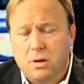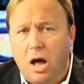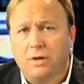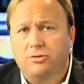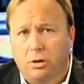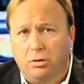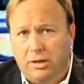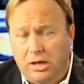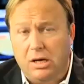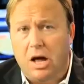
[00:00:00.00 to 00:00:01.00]

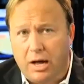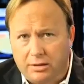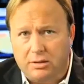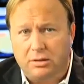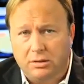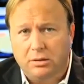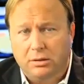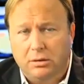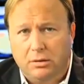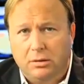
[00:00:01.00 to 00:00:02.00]
untold eons,
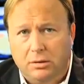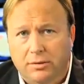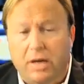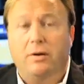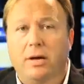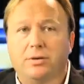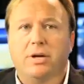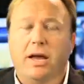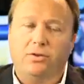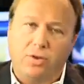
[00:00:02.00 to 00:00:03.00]
there is a